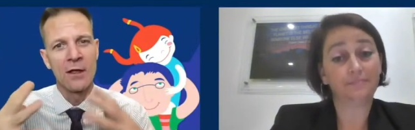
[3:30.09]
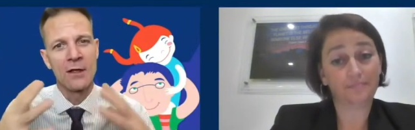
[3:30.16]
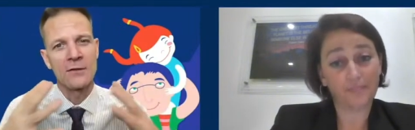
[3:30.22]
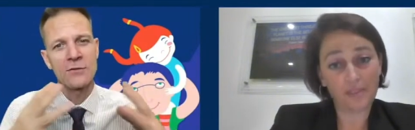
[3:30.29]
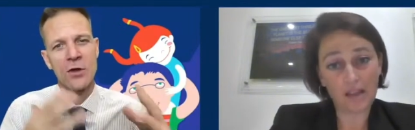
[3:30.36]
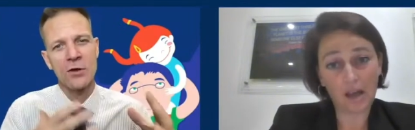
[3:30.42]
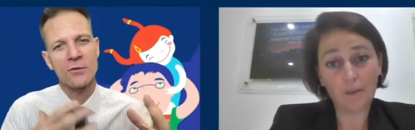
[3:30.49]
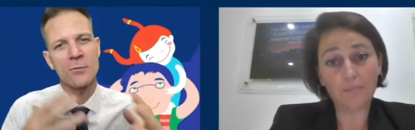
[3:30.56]

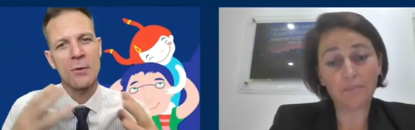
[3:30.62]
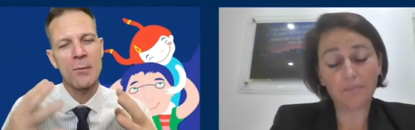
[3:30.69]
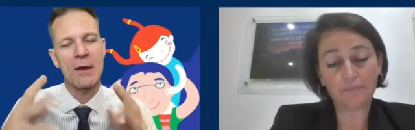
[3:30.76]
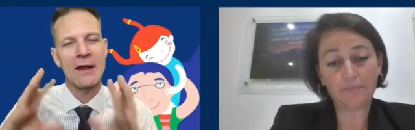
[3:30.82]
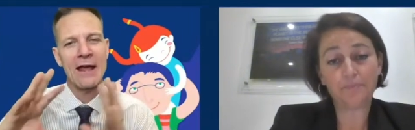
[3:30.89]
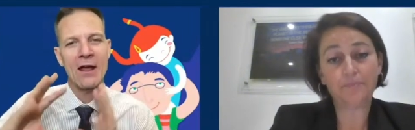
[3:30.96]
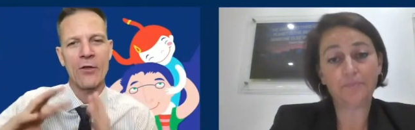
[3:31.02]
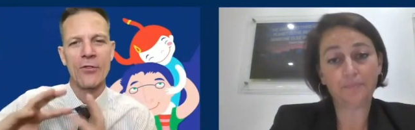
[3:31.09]
Speaker 1: Talk to me about
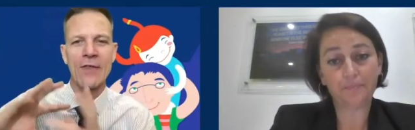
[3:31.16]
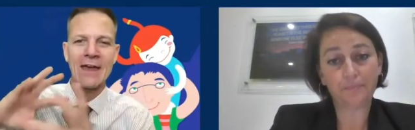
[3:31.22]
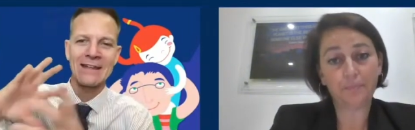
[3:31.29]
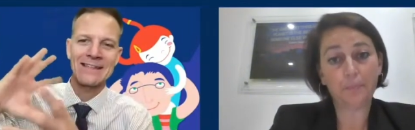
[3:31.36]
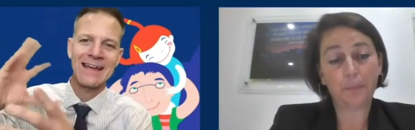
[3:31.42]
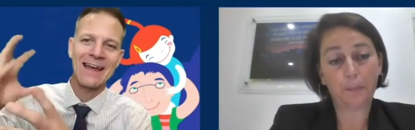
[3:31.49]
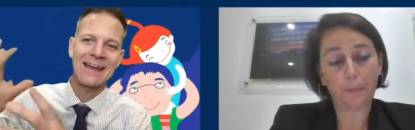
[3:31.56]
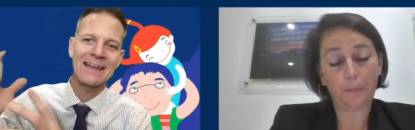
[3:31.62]
how that
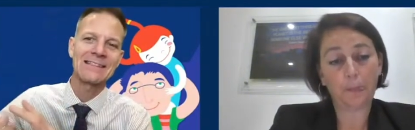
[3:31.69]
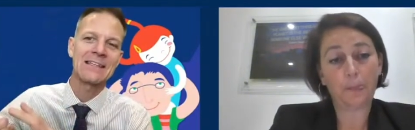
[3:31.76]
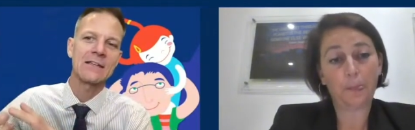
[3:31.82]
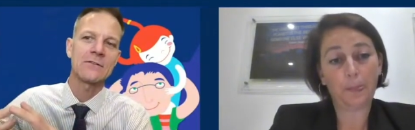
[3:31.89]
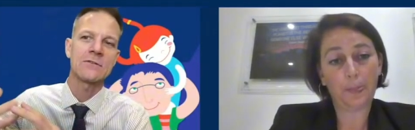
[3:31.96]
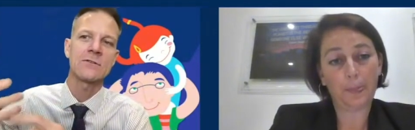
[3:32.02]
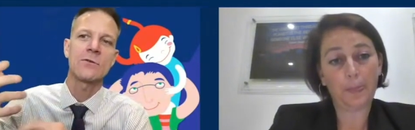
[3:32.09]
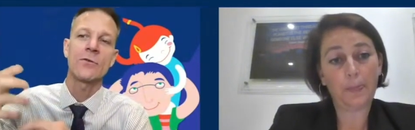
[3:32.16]
ties
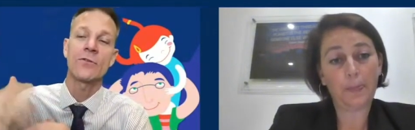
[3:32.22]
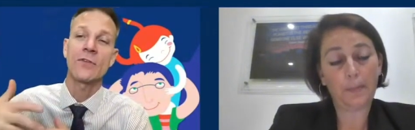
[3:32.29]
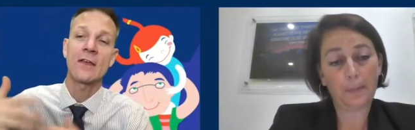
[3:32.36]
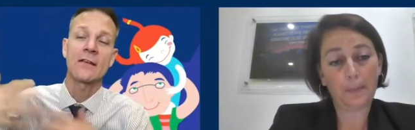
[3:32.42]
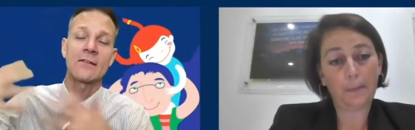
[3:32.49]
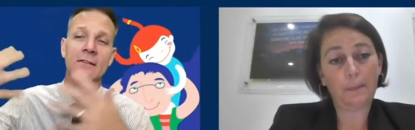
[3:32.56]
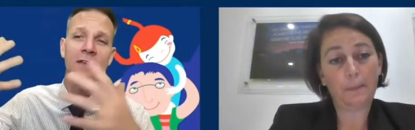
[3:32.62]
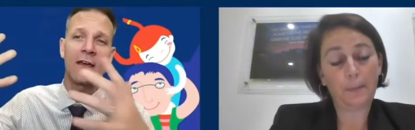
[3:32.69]
into
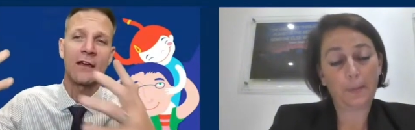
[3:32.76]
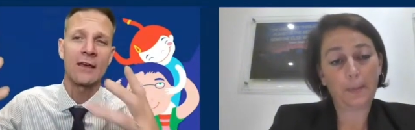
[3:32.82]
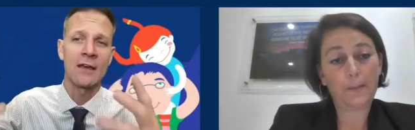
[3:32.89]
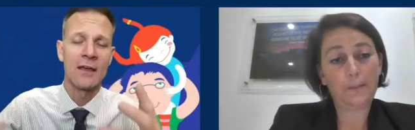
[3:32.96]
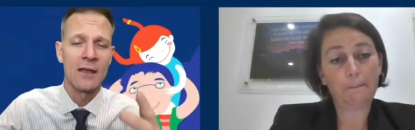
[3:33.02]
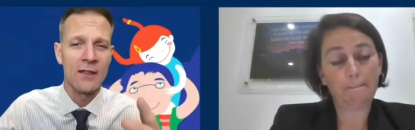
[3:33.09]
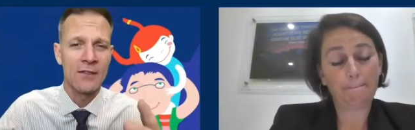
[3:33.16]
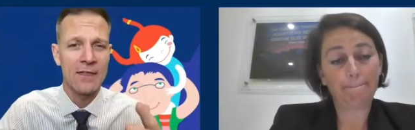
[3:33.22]
things like the